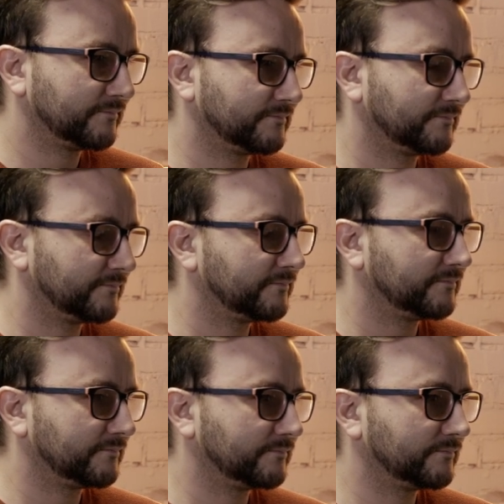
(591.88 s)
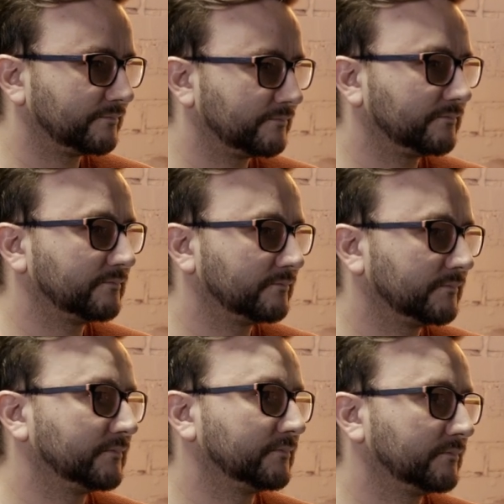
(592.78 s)

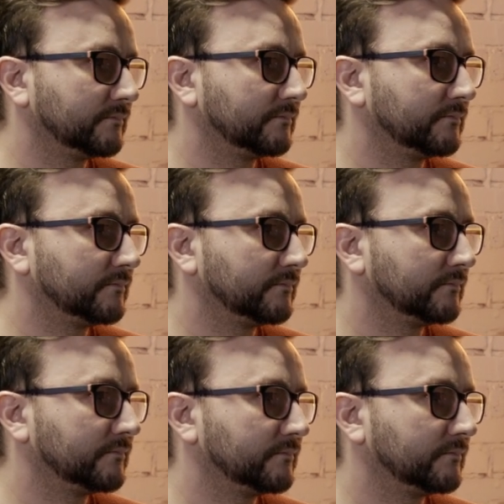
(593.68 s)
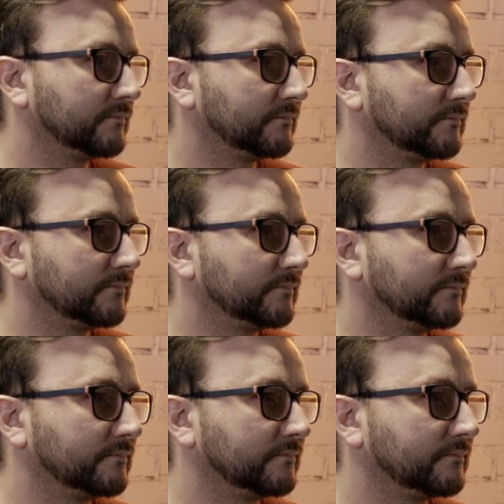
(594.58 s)

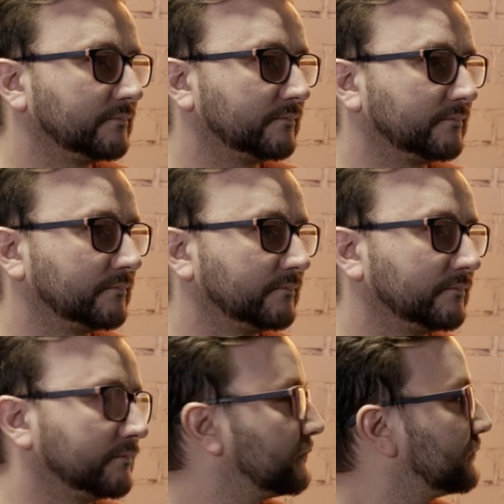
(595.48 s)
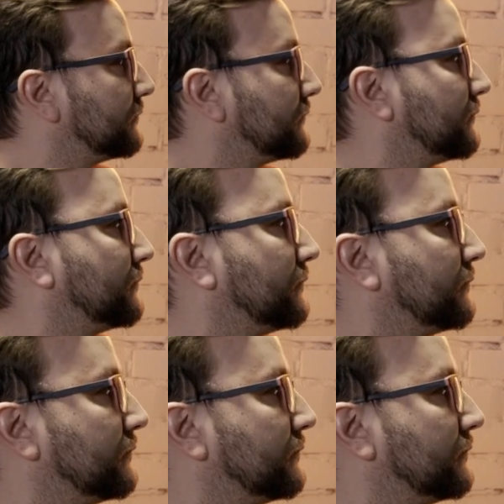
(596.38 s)
[no speech]